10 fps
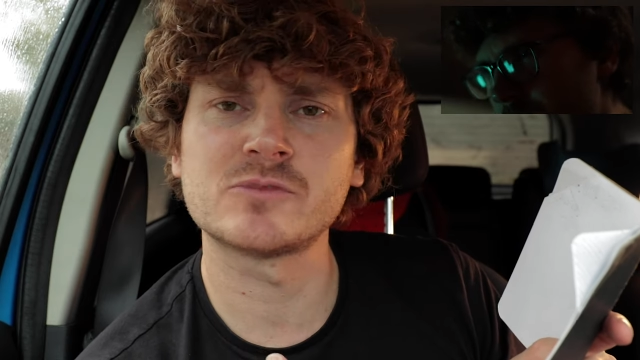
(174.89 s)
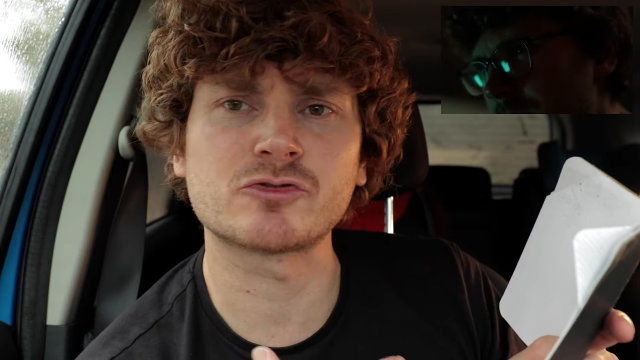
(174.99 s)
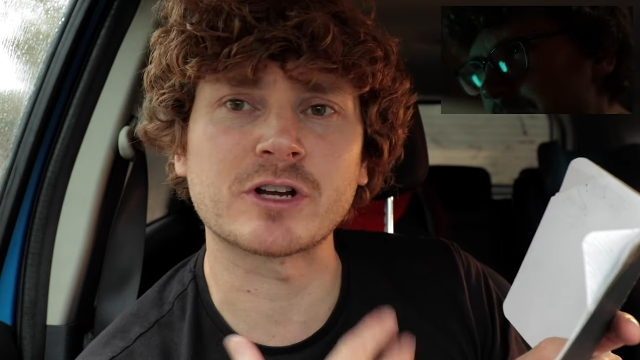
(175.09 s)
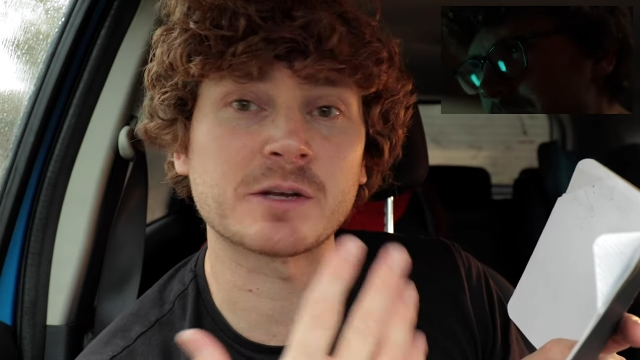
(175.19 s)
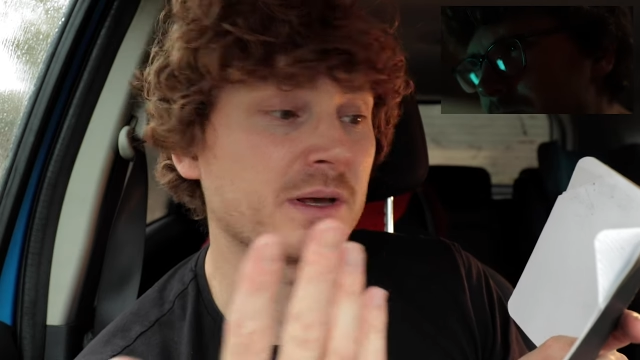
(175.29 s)

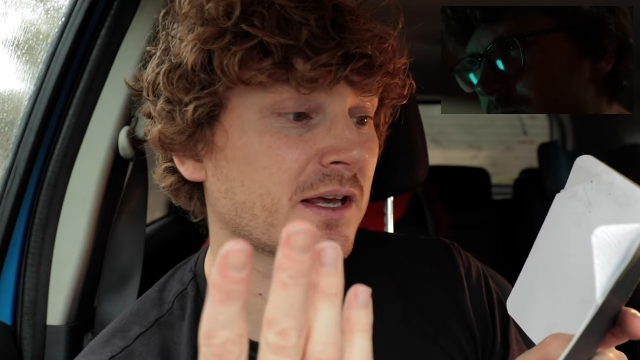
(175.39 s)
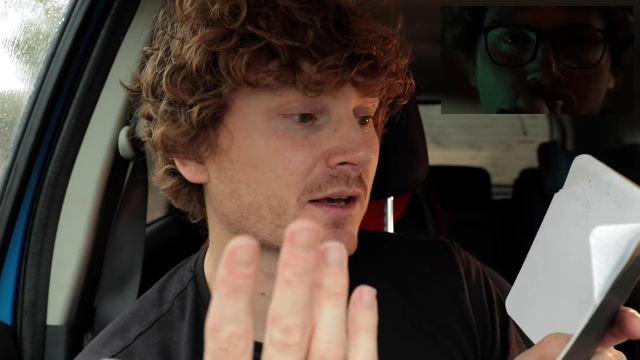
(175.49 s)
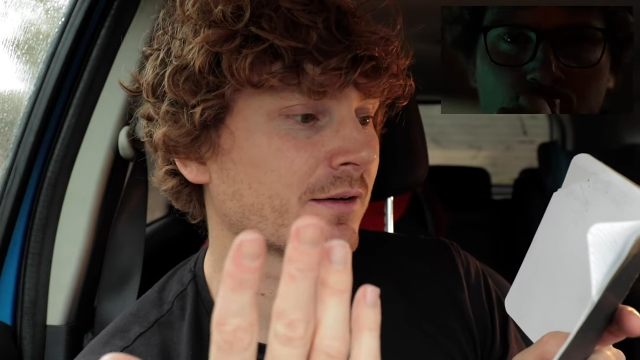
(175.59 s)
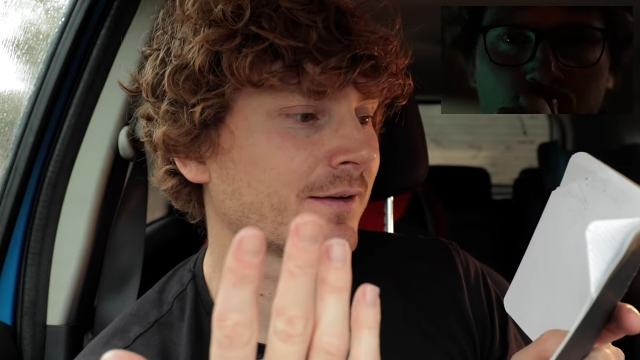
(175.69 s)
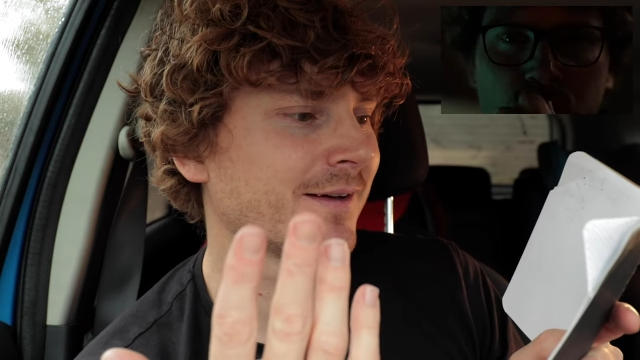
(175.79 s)
drink
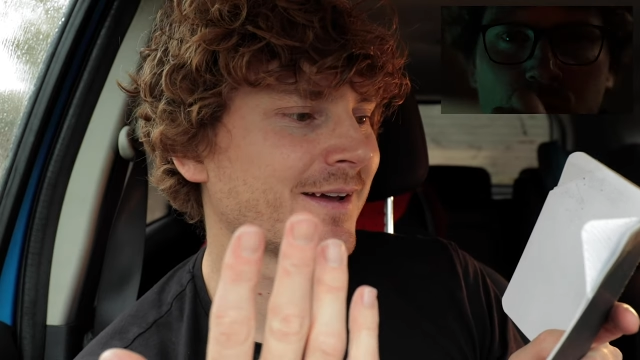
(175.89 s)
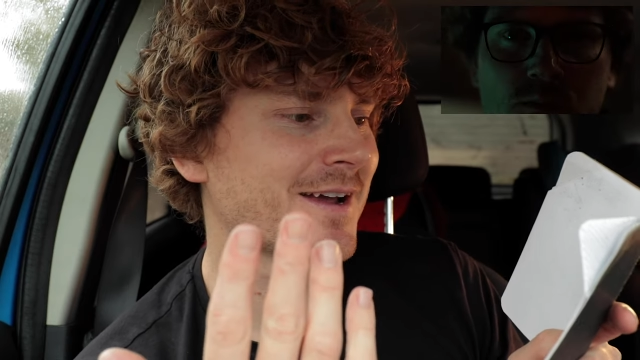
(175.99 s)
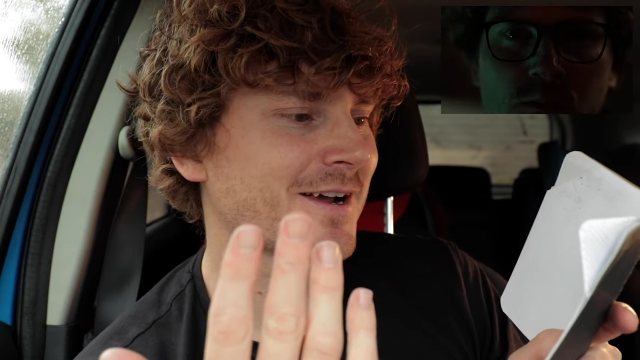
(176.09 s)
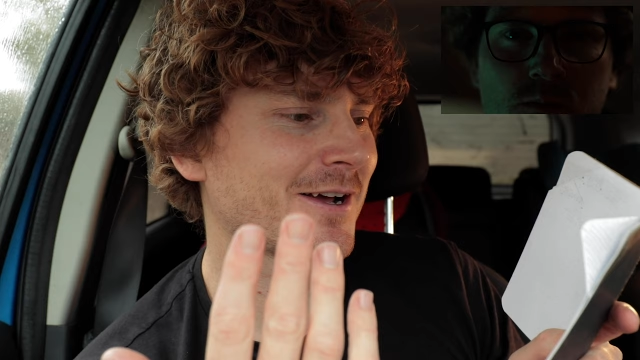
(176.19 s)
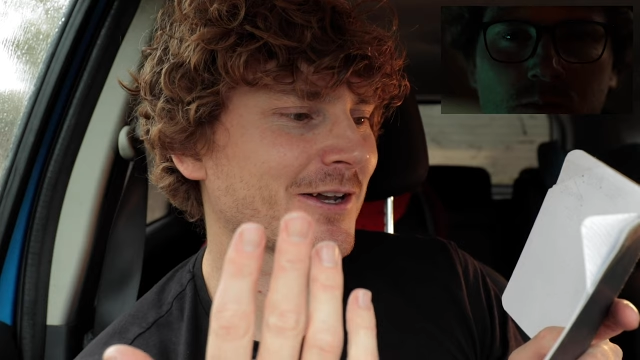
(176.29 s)
beer,
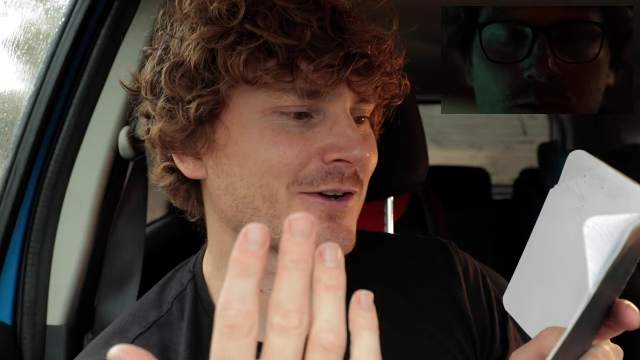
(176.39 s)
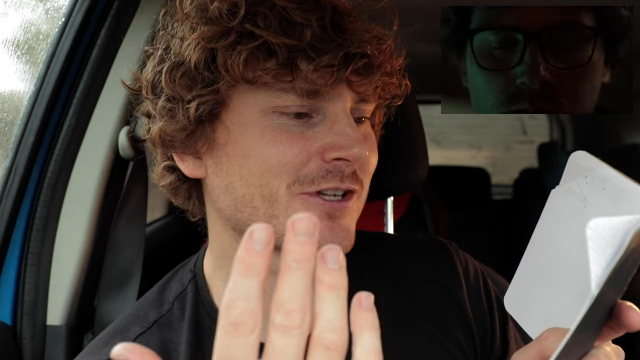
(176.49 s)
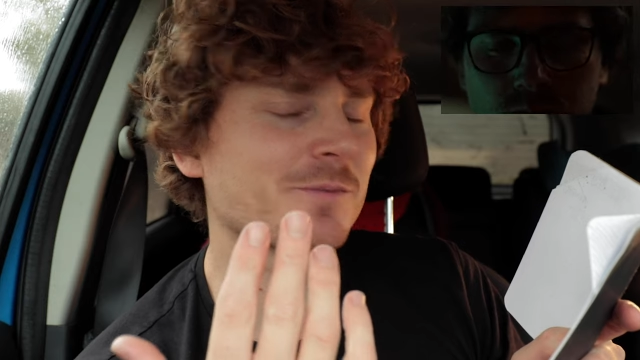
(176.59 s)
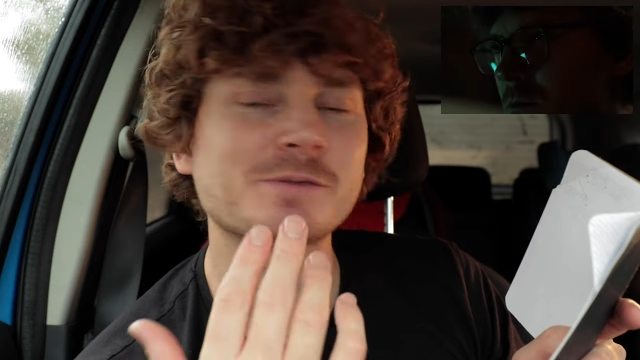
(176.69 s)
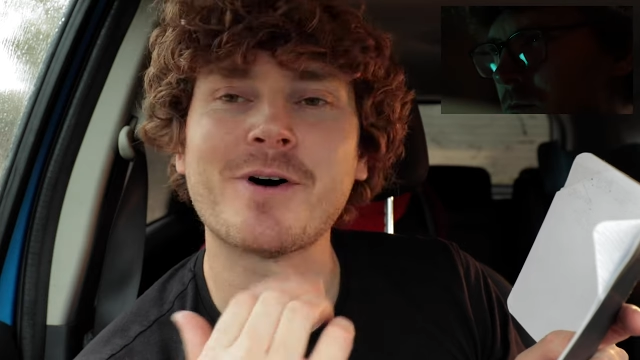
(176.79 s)

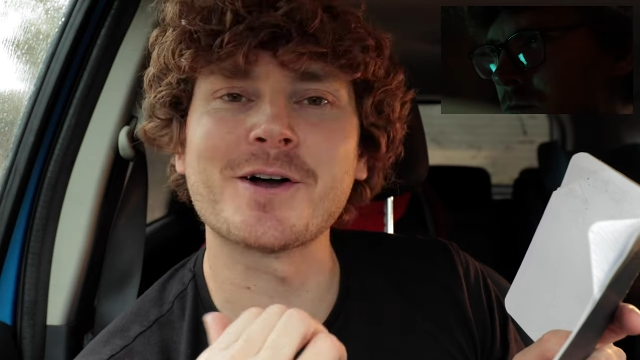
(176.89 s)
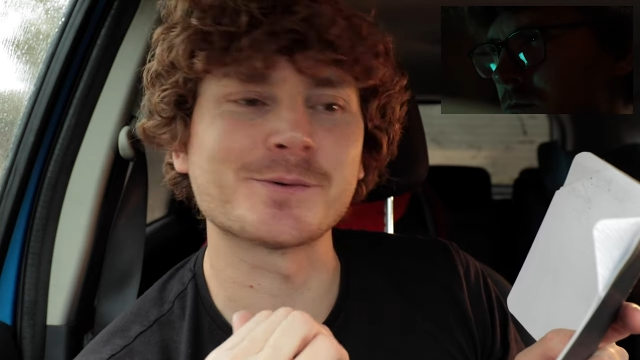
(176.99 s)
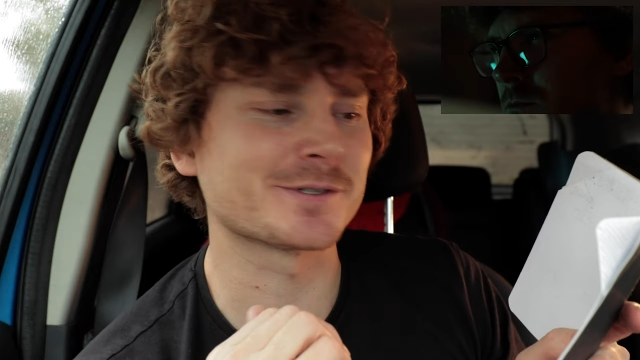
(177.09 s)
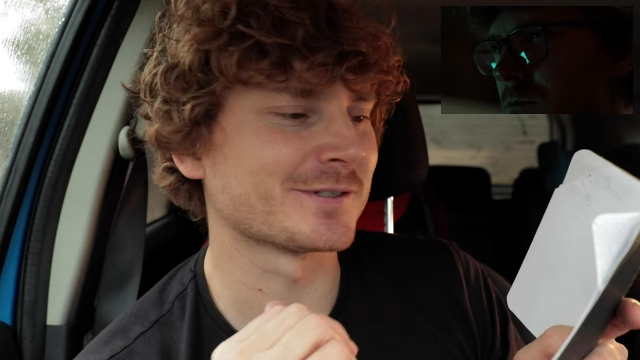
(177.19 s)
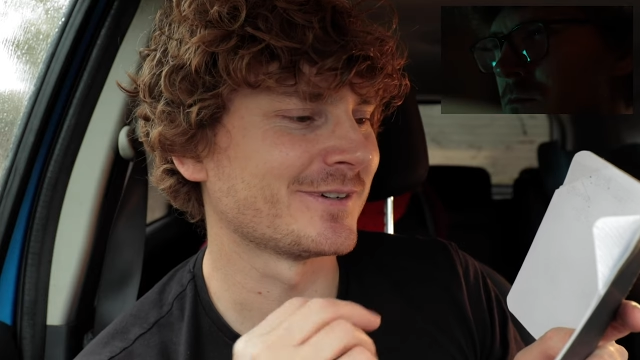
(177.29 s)
close up
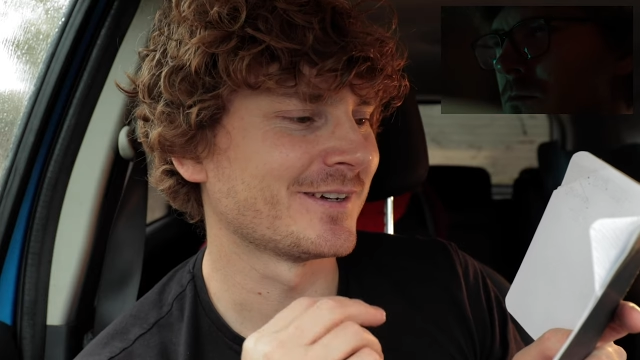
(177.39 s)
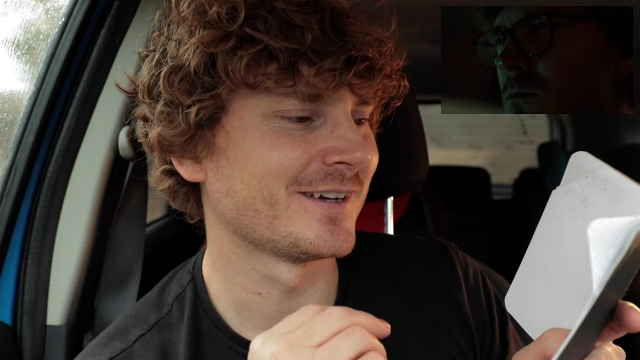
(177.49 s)
smiles.